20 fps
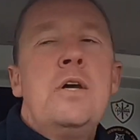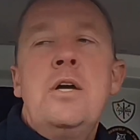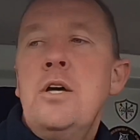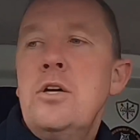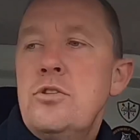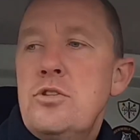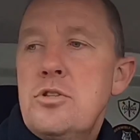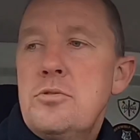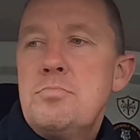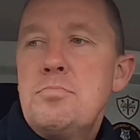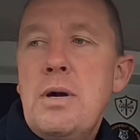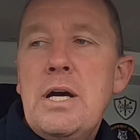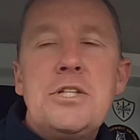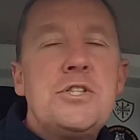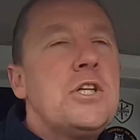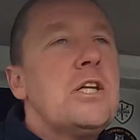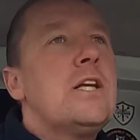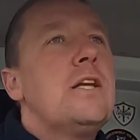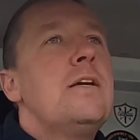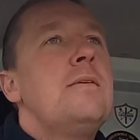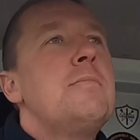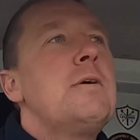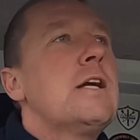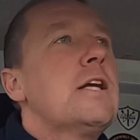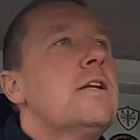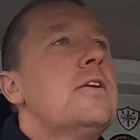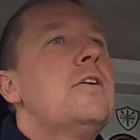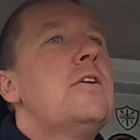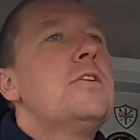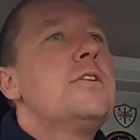just magically
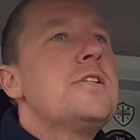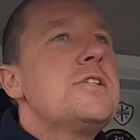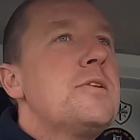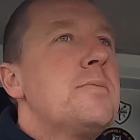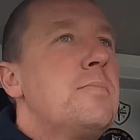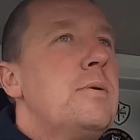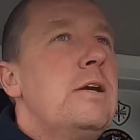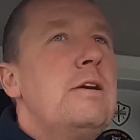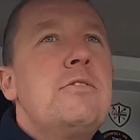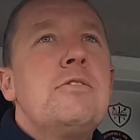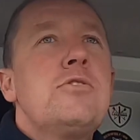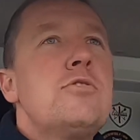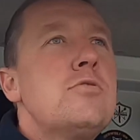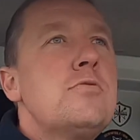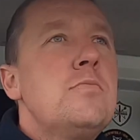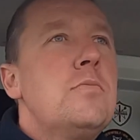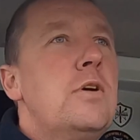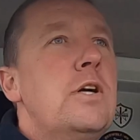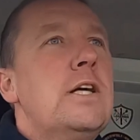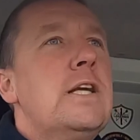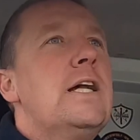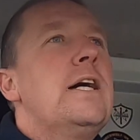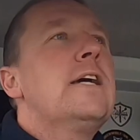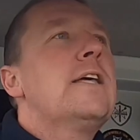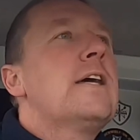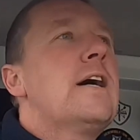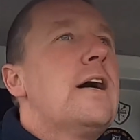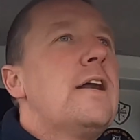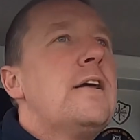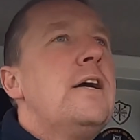make it all disappear. It doesn't work
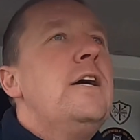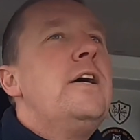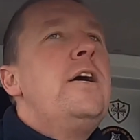like that.